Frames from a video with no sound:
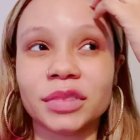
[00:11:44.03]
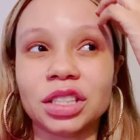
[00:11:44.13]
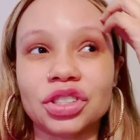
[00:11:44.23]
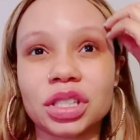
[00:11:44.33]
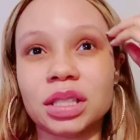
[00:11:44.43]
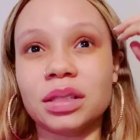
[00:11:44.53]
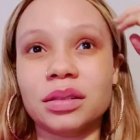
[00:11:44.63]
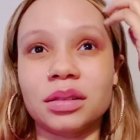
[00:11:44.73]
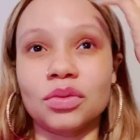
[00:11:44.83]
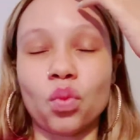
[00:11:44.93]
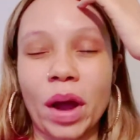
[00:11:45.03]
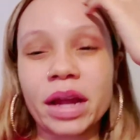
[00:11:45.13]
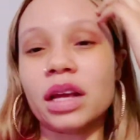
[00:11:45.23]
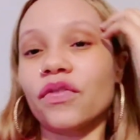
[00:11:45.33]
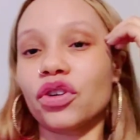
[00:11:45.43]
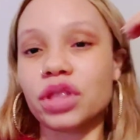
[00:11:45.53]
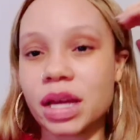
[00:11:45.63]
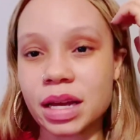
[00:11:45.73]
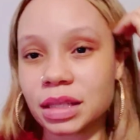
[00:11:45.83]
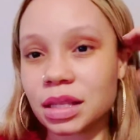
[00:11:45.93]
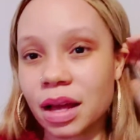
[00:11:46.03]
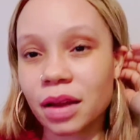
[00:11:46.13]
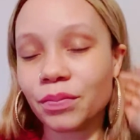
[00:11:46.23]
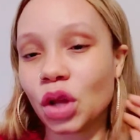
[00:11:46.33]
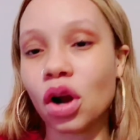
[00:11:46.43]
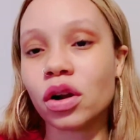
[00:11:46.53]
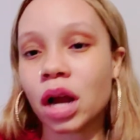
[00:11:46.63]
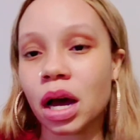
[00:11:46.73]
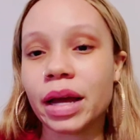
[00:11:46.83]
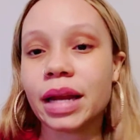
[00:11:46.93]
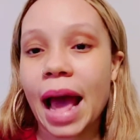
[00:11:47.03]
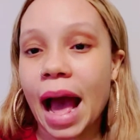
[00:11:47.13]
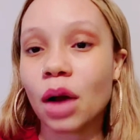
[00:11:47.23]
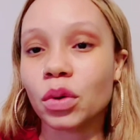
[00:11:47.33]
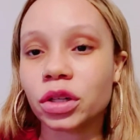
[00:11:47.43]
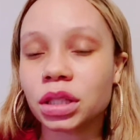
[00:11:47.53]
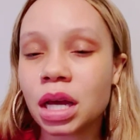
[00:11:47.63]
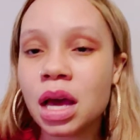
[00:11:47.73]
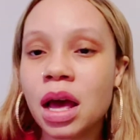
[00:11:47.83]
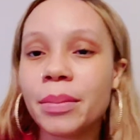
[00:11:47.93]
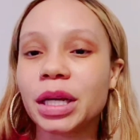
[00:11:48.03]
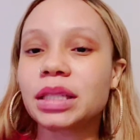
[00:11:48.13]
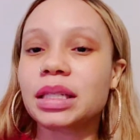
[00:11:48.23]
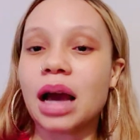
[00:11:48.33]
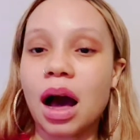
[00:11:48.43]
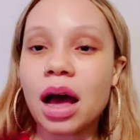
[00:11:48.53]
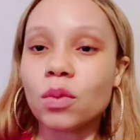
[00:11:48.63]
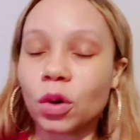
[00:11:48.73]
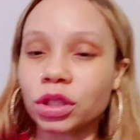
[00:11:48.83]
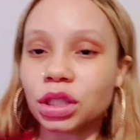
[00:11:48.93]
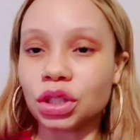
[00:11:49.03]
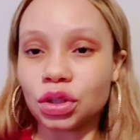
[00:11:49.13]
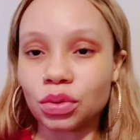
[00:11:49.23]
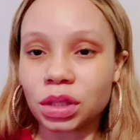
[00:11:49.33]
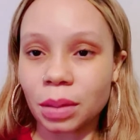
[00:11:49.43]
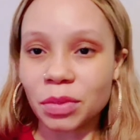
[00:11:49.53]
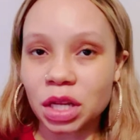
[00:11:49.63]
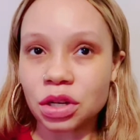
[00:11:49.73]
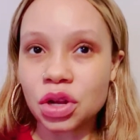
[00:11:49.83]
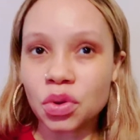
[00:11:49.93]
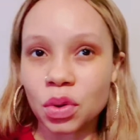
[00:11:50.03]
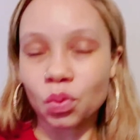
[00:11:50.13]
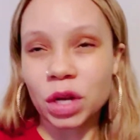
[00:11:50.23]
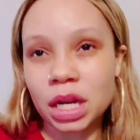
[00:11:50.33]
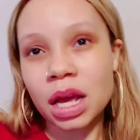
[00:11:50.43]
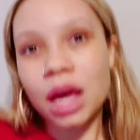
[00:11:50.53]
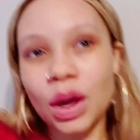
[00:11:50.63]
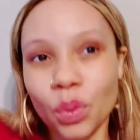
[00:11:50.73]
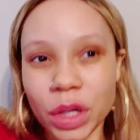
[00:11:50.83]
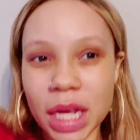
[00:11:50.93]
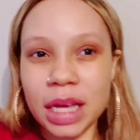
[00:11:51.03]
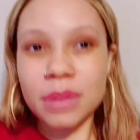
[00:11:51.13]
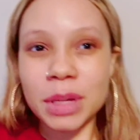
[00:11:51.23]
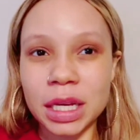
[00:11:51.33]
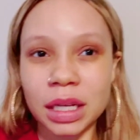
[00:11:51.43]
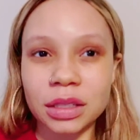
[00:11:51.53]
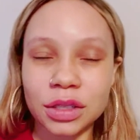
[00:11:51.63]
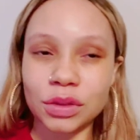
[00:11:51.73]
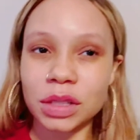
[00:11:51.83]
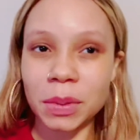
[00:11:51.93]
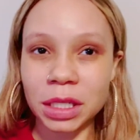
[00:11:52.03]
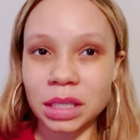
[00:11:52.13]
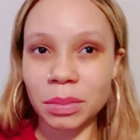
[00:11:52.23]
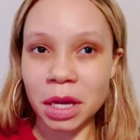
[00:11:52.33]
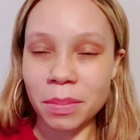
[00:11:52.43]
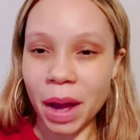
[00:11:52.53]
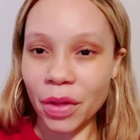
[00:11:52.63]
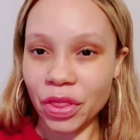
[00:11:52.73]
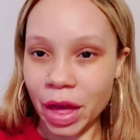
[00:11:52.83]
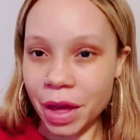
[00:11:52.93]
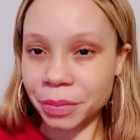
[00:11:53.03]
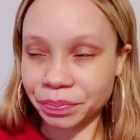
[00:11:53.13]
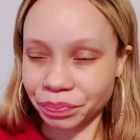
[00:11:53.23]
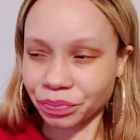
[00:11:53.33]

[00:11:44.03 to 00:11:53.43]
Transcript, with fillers: just waiting for things that are not ours because God wants to do something new and when when he began to speak to me about that